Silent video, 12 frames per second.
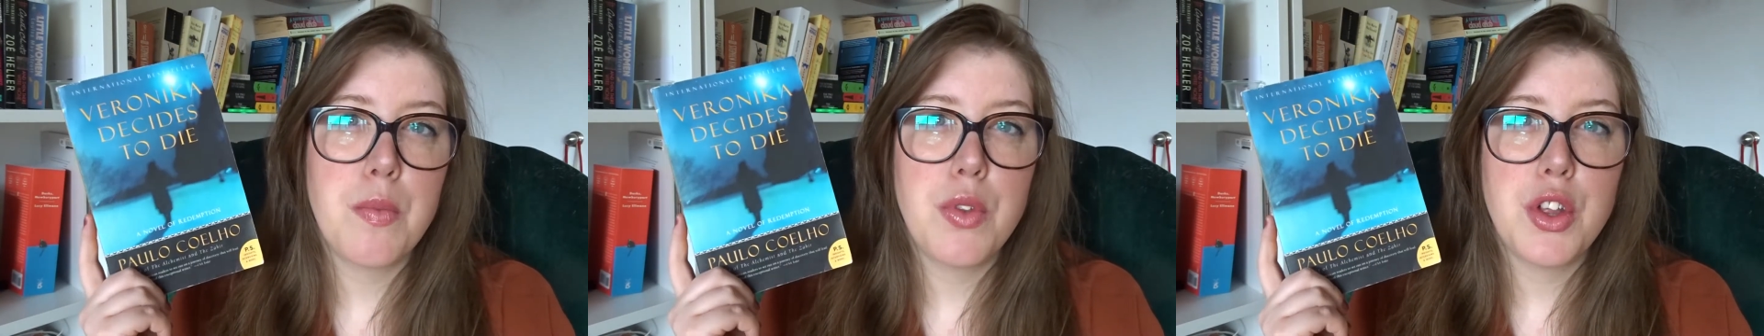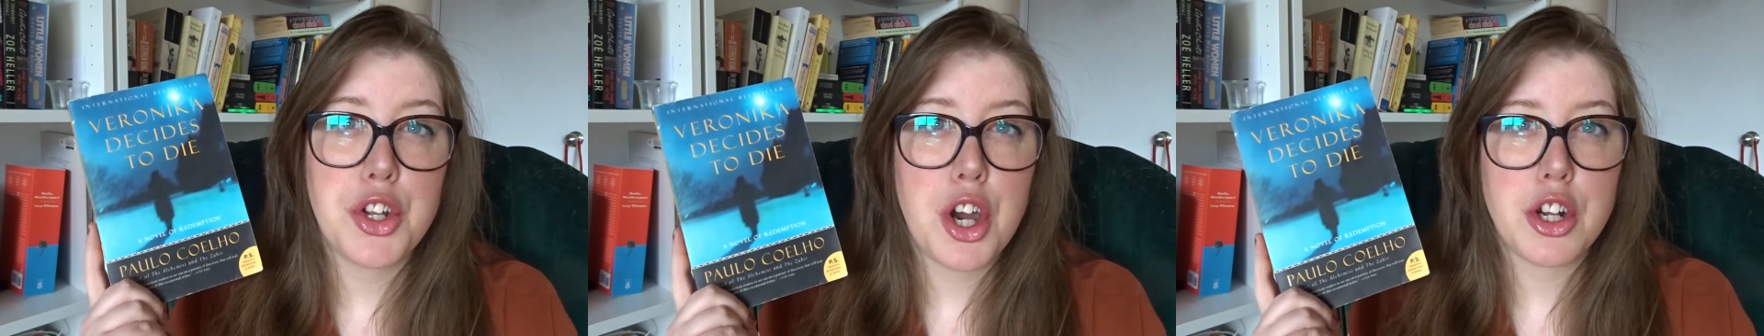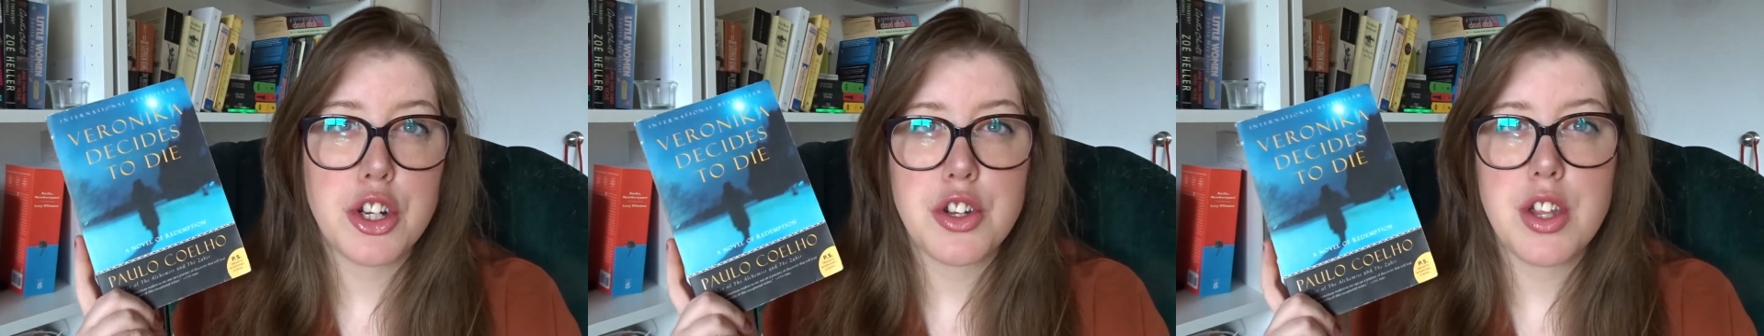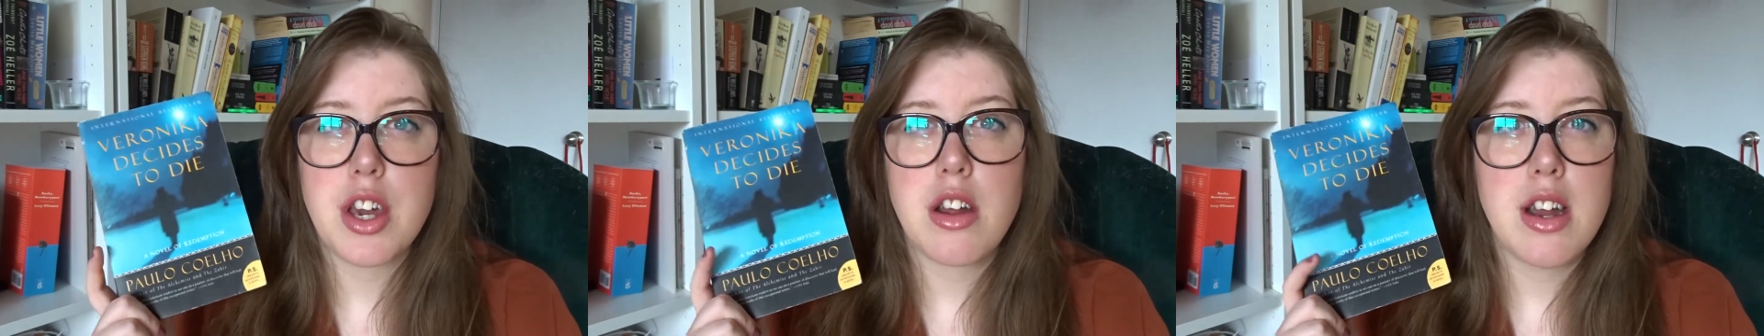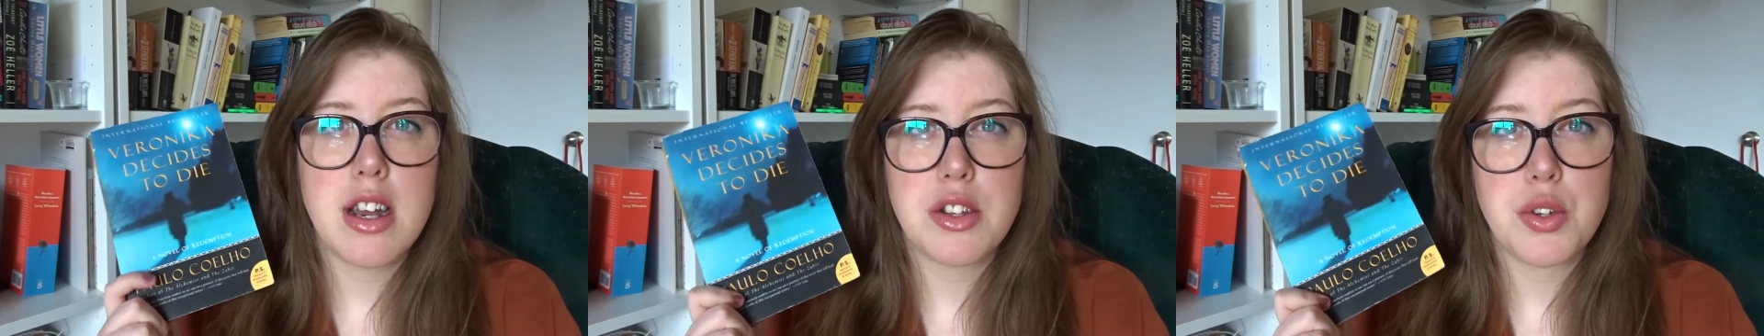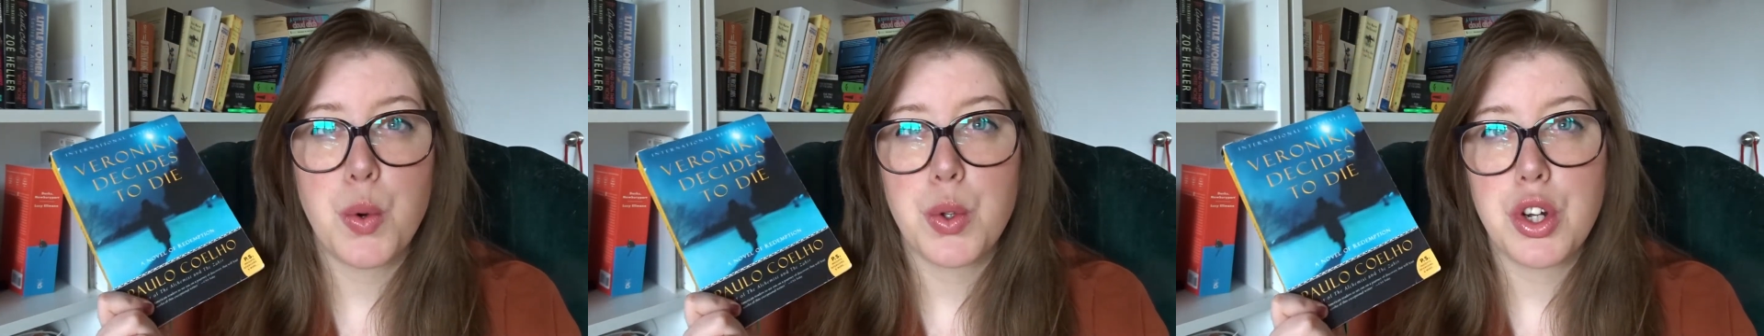the doctor there has
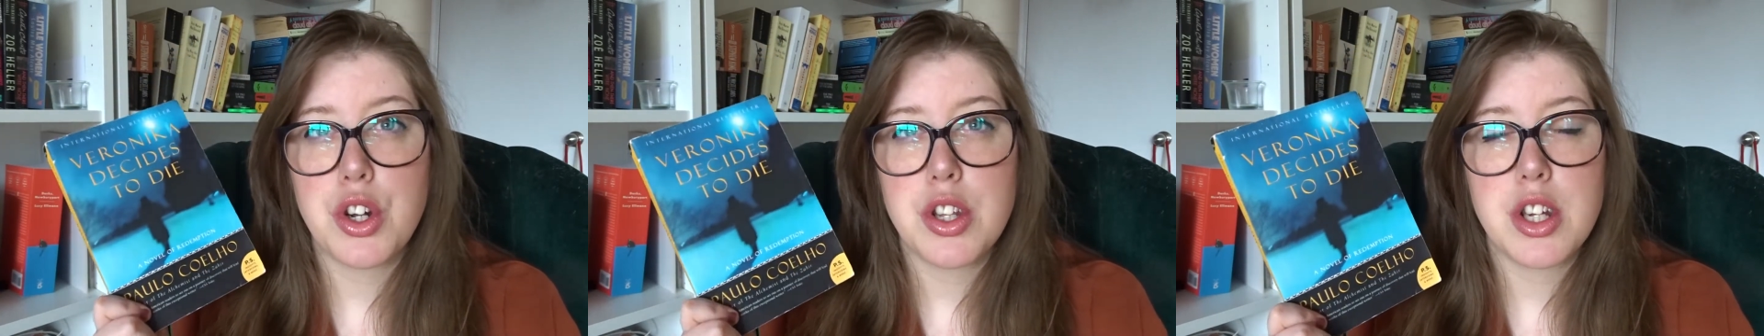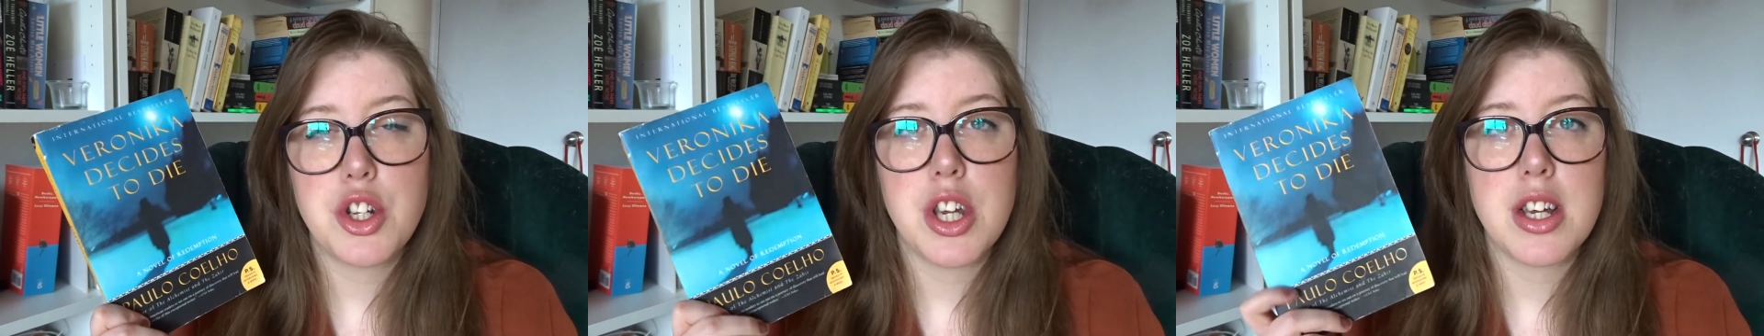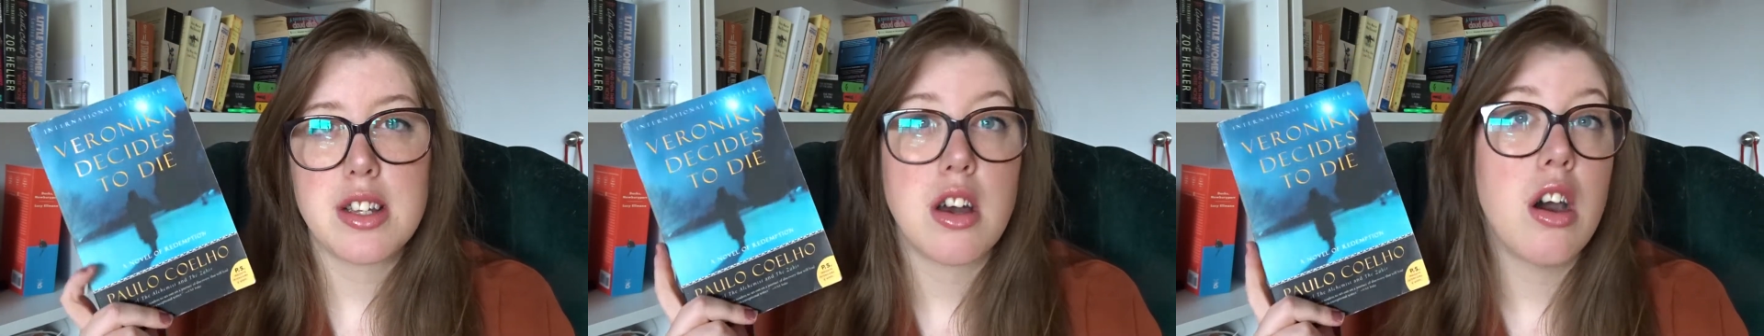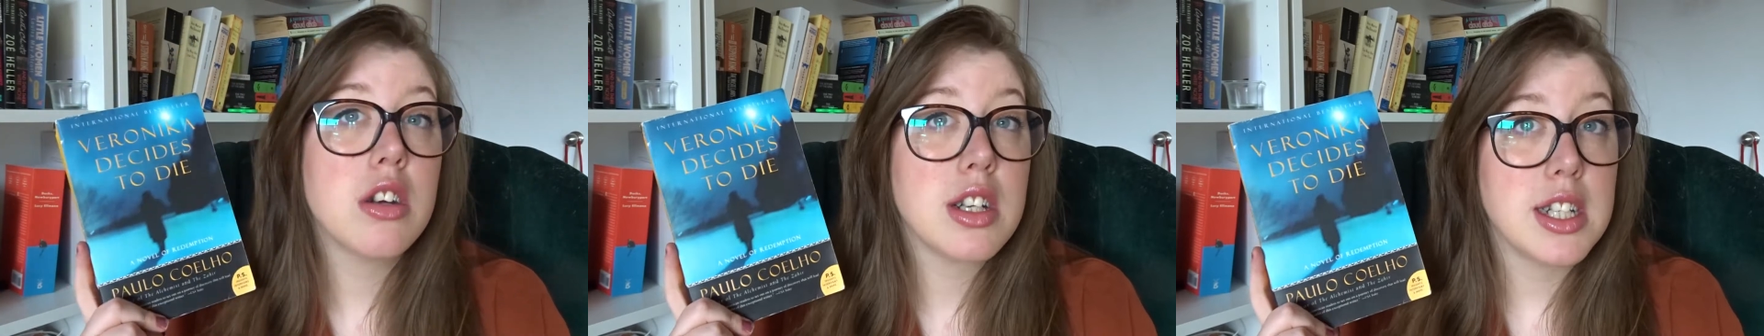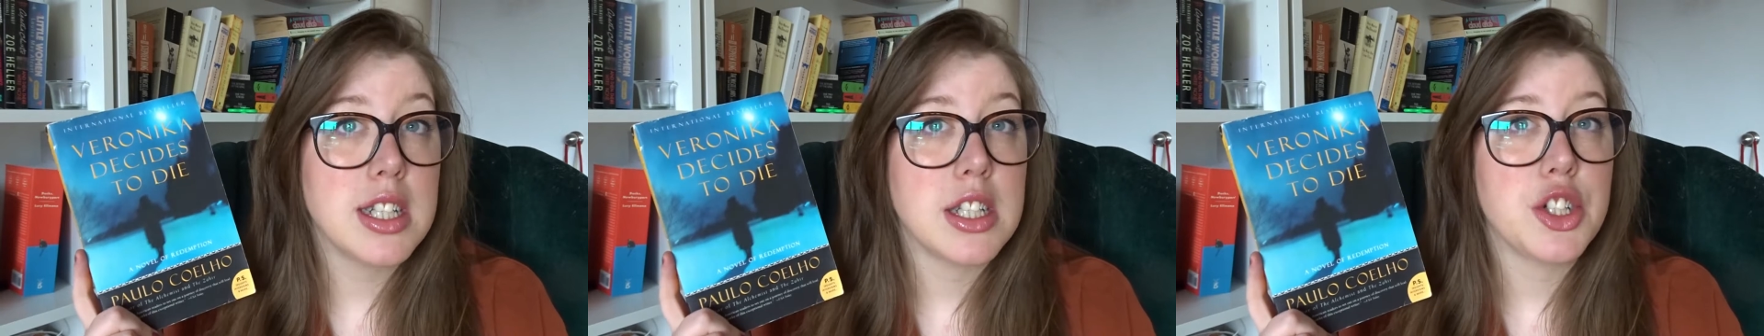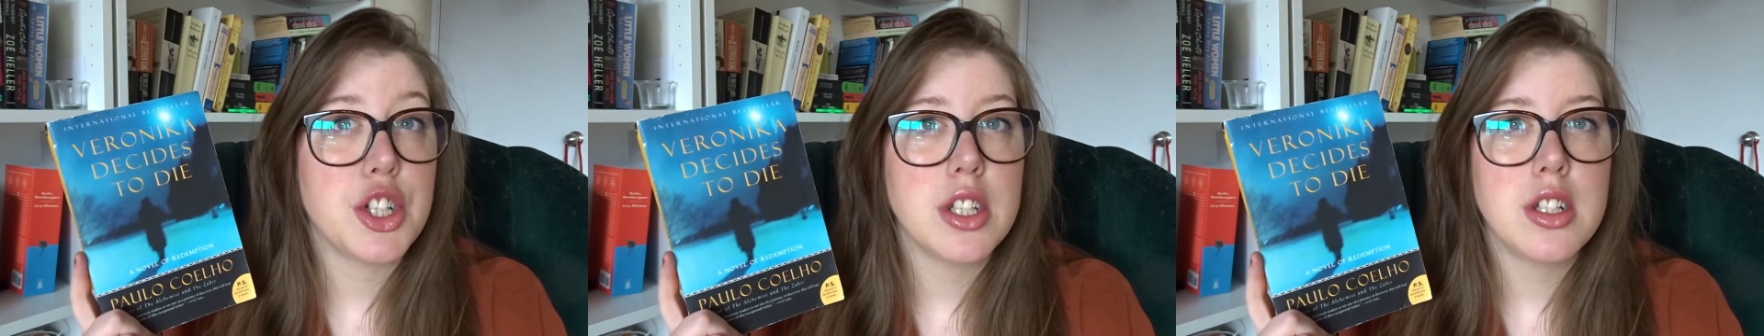told her that she has a heart
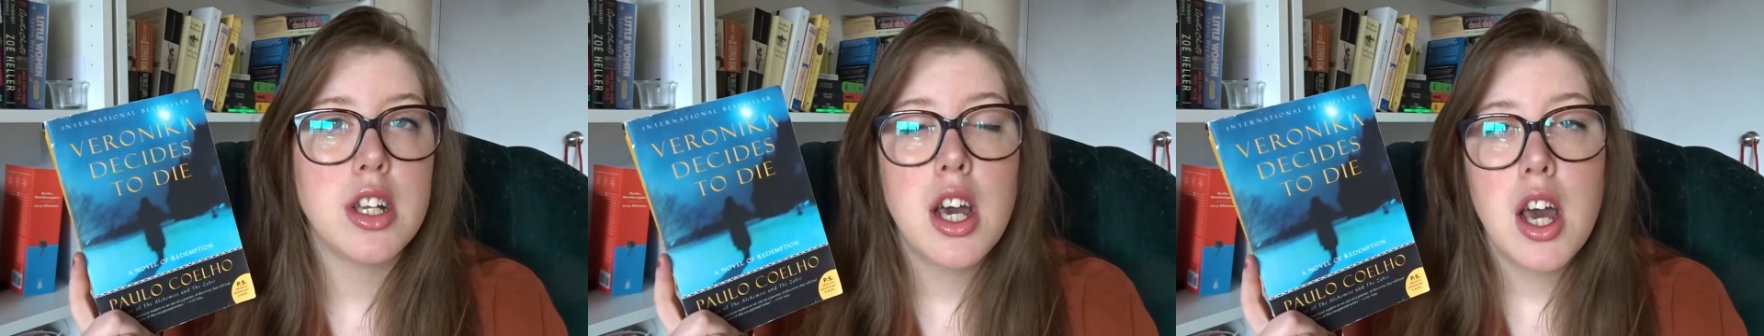condition